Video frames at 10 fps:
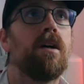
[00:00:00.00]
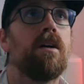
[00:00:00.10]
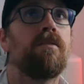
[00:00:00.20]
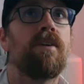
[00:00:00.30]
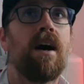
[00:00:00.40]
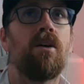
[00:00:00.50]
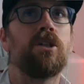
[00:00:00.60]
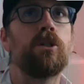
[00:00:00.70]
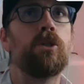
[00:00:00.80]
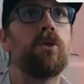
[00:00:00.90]

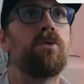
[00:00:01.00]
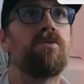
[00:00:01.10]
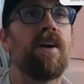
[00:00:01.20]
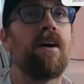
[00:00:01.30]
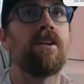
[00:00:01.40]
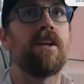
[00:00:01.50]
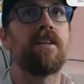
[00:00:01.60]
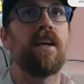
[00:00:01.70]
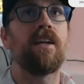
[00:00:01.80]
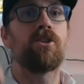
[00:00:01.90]
Foul in a
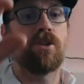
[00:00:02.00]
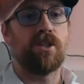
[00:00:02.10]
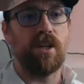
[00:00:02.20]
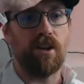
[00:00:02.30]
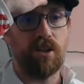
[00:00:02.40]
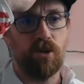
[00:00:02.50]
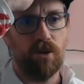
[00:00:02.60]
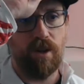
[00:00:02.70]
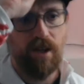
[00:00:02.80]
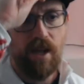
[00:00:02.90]
dangerous
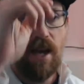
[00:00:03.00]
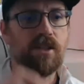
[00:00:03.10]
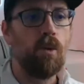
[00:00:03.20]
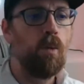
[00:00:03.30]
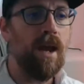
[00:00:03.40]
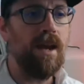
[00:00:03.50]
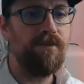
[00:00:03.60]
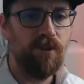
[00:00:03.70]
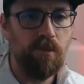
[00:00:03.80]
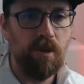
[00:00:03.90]
territory. As away
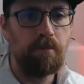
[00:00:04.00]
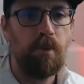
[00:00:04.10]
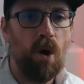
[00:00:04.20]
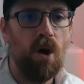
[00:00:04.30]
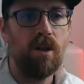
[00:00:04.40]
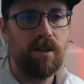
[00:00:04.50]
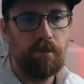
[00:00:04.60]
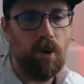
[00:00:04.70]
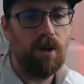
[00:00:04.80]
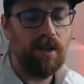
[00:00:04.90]
from the ball, and the
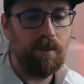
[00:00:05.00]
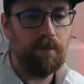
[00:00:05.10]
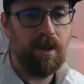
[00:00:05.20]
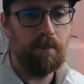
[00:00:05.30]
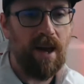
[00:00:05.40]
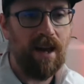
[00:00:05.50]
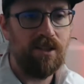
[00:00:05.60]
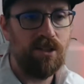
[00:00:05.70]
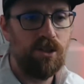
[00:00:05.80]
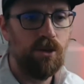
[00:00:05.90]
ball ended up being
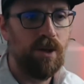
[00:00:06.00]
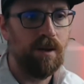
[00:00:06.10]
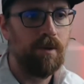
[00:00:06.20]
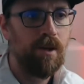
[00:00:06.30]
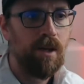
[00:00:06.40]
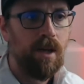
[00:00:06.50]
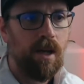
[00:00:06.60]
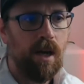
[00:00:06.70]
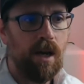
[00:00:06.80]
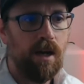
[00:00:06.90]
passed to him.
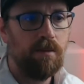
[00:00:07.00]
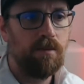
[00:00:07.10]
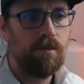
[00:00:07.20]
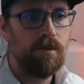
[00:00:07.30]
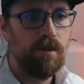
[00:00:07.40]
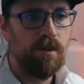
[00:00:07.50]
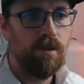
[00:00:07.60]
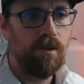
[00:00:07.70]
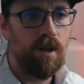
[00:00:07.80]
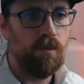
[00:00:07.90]

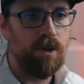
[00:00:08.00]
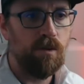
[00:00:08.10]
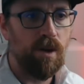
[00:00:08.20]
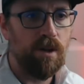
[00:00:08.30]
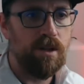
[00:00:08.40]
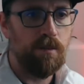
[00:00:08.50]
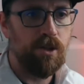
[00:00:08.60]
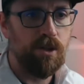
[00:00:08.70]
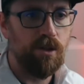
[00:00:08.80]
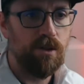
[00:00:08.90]
That wasn't one of the
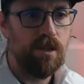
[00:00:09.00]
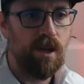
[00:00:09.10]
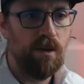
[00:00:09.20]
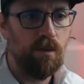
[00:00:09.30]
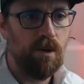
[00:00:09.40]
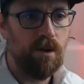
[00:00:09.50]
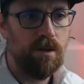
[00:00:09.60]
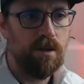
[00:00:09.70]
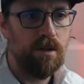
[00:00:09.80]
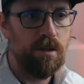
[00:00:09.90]
substitutes. That
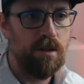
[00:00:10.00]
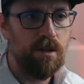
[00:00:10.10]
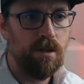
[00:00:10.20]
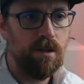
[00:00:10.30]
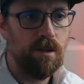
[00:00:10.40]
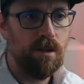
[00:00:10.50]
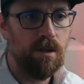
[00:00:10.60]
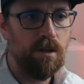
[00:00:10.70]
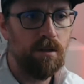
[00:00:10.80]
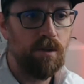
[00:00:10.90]
was
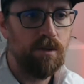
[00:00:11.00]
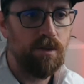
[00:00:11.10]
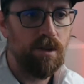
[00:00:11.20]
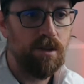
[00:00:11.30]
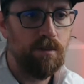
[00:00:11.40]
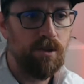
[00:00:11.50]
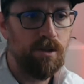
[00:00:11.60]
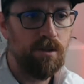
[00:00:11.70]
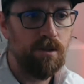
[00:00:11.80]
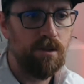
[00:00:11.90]
it one of the
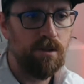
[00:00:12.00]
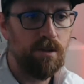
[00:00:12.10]
substitutes?